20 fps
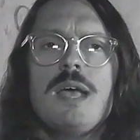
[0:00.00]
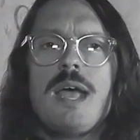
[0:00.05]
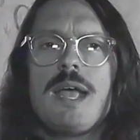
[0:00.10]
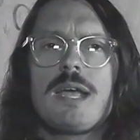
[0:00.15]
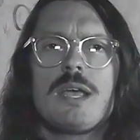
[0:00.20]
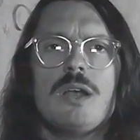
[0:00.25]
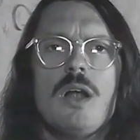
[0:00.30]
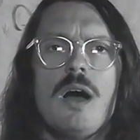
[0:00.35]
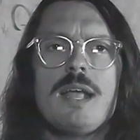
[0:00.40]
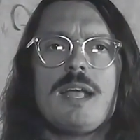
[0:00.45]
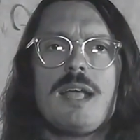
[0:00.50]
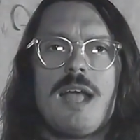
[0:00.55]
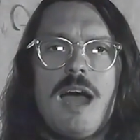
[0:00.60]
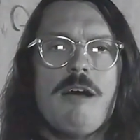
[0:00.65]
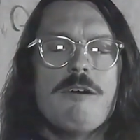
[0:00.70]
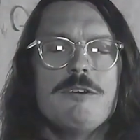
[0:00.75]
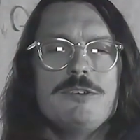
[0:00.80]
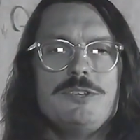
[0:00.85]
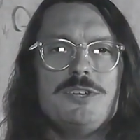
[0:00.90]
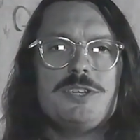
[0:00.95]
And can I
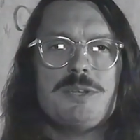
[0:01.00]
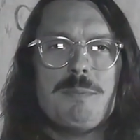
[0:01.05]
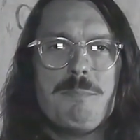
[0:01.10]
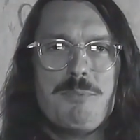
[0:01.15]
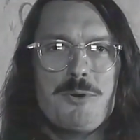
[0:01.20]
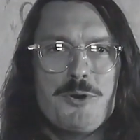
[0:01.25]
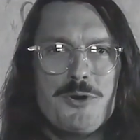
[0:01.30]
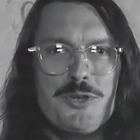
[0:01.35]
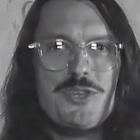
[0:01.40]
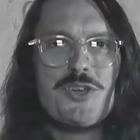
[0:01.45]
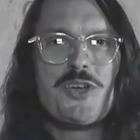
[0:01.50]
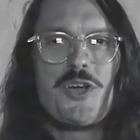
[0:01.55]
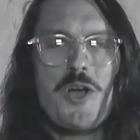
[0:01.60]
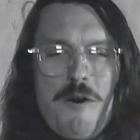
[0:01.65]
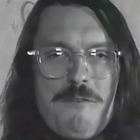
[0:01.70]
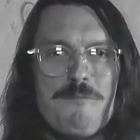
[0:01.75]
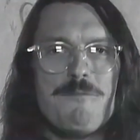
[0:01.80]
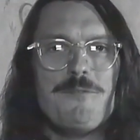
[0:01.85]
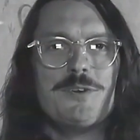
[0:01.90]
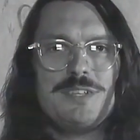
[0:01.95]
encourage you to put your
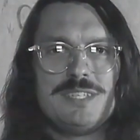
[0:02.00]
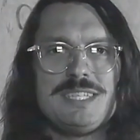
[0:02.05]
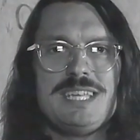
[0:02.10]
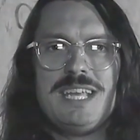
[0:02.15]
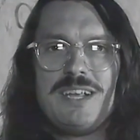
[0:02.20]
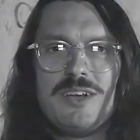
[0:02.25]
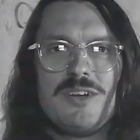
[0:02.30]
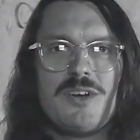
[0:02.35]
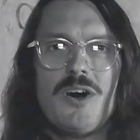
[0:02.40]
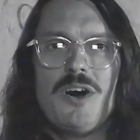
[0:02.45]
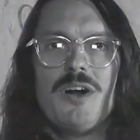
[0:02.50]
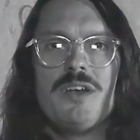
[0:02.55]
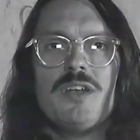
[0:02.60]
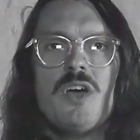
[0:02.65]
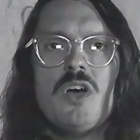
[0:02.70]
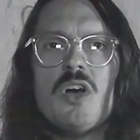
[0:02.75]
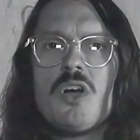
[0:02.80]
confidence in God?